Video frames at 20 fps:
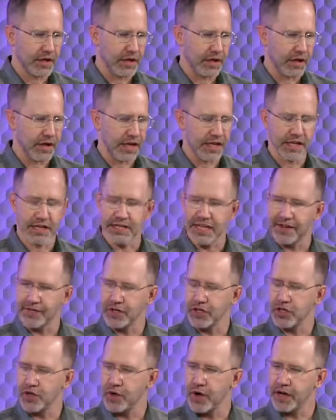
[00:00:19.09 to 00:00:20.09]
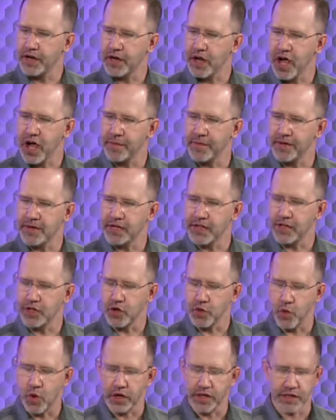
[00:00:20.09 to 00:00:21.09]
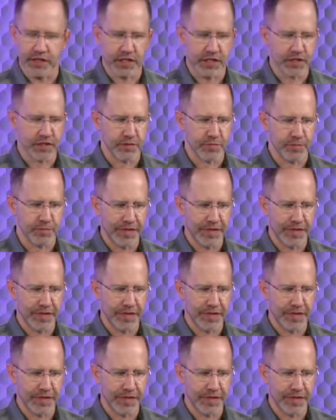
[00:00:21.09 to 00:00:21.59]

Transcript: Uh, and then David, you had commented that you wanted these